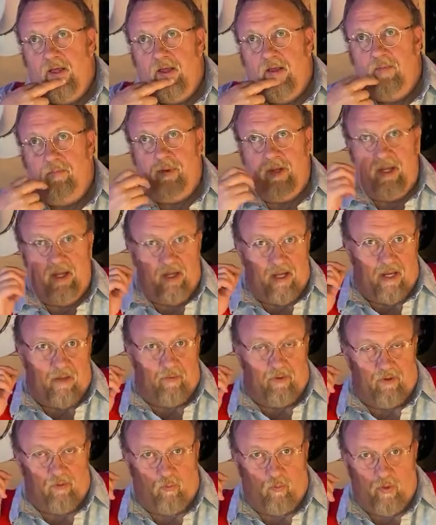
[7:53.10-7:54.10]
being
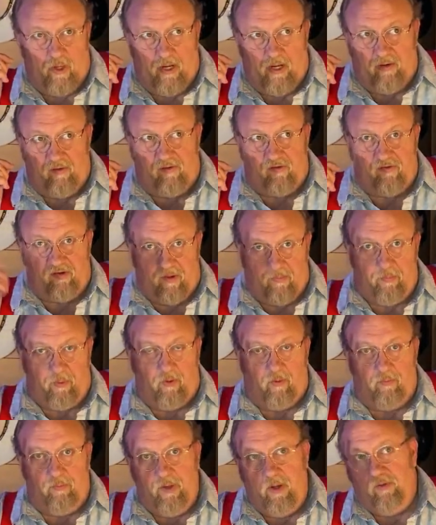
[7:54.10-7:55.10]
able to read
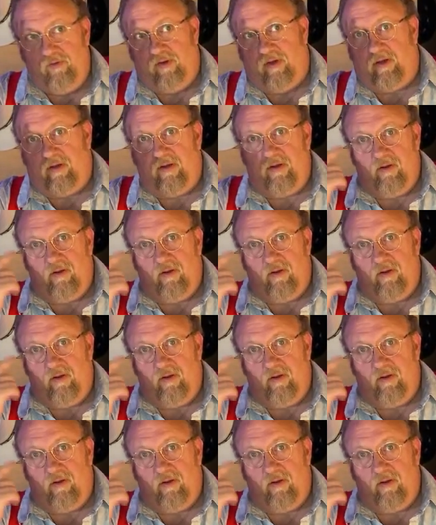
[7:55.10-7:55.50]
simple music